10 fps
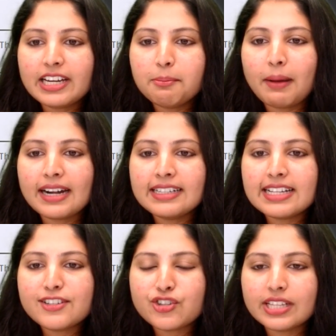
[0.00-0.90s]

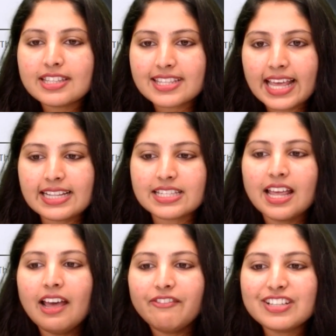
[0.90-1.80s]
bundle sheath cells,
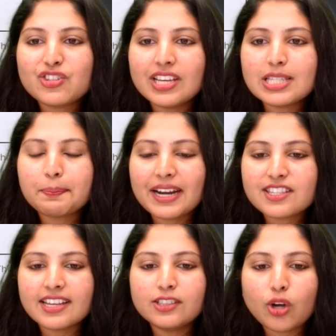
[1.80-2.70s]
which is
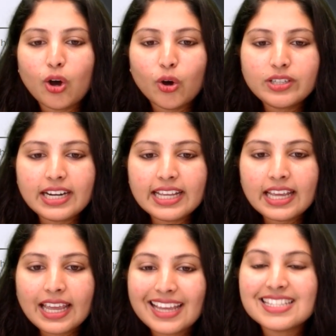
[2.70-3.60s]
present only
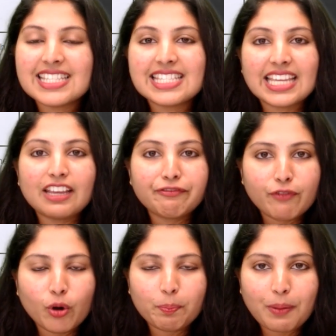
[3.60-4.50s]
in
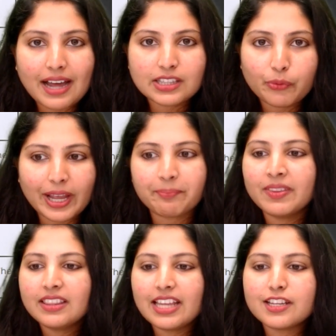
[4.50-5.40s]
C4 pathway.
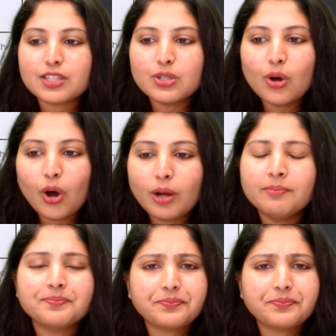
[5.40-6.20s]
There is no